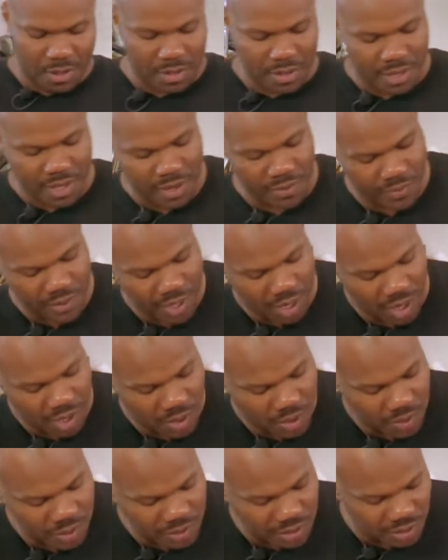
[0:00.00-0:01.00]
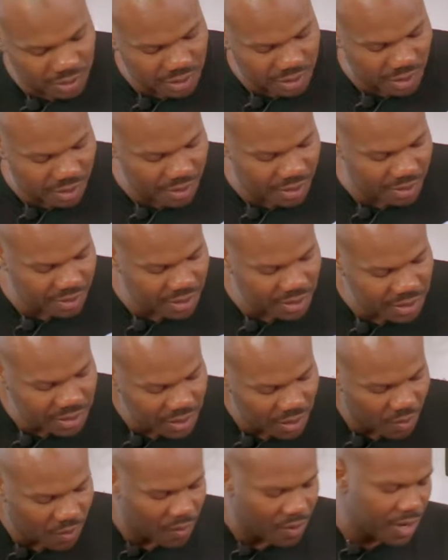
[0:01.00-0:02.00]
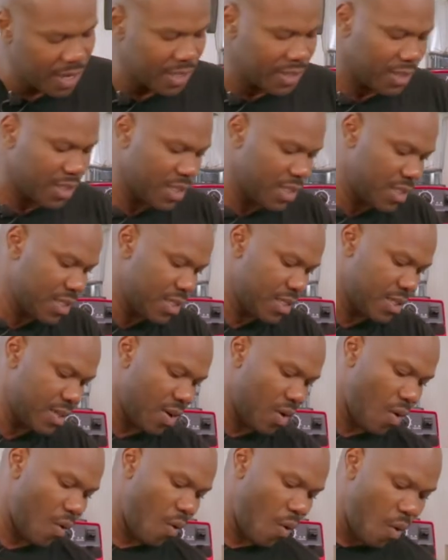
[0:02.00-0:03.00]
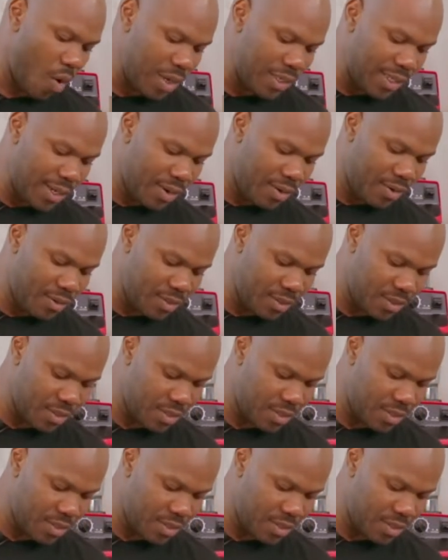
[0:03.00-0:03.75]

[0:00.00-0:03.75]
Then we are going to turn this on low,